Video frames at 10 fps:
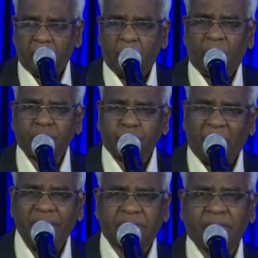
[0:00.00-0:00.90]
uh, he was
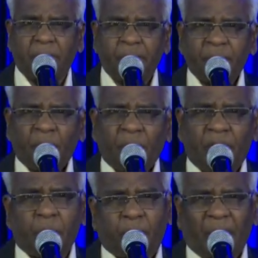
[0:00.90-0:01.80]
spent
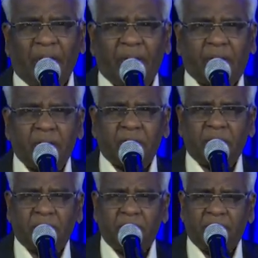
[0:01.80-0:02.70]
in prayer
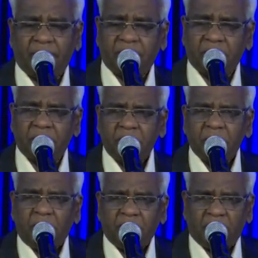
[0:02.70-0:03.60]
in,
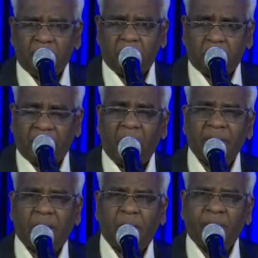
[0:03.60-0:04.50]
in the
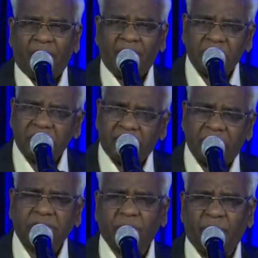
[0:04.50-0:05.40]
Garden of
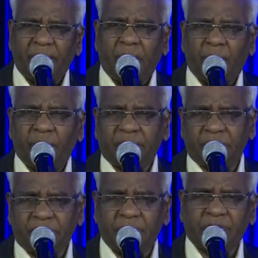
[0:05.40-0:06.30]
Gethsemane with
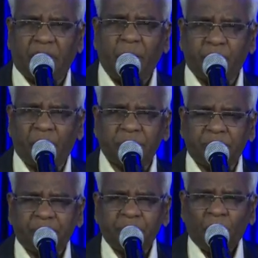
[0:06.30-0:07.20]
his
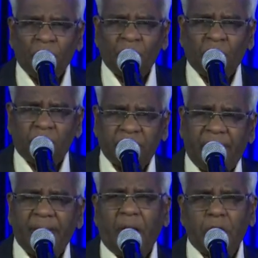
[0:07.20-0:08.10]
disciples.
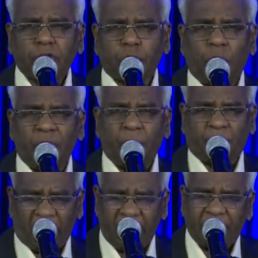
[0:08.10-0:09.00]
There also he
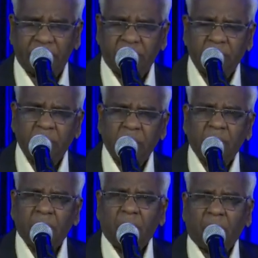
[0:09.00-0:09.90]
prayed,
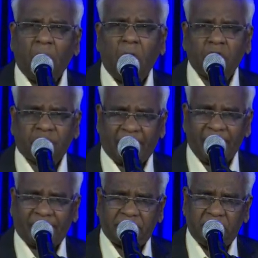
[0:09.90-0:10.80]
Lord,
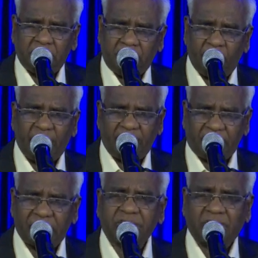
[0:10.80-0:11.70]
take away
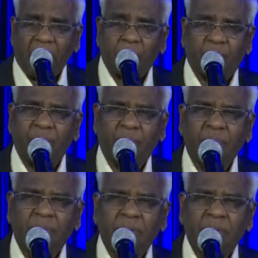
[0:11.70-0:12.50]
this cup.